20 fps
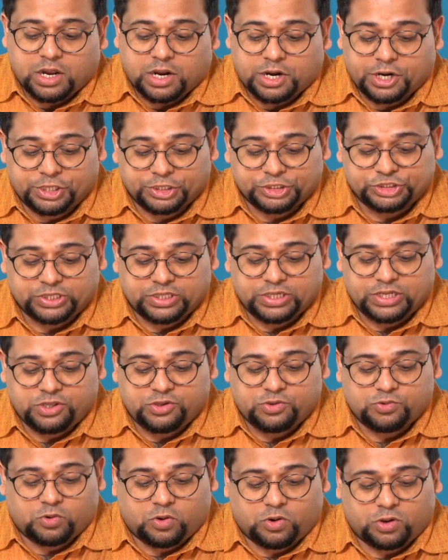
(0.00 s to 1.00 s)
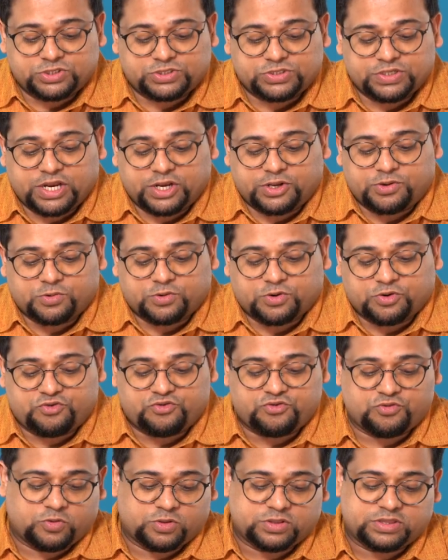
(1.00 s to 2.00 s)
Additionally, you also get to
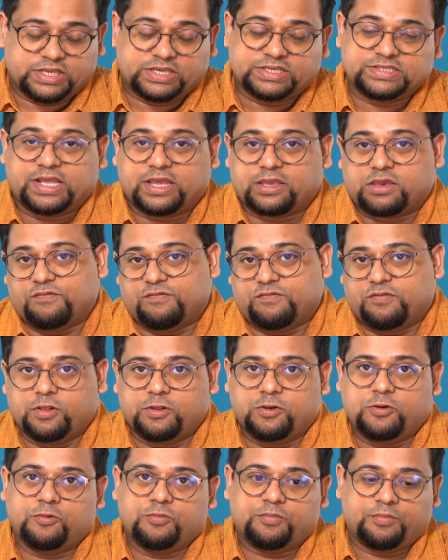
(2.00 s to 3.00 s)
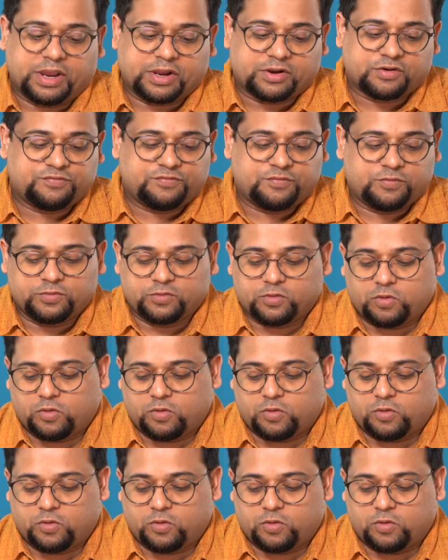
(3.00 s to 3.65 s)
control things like your volume, microphone,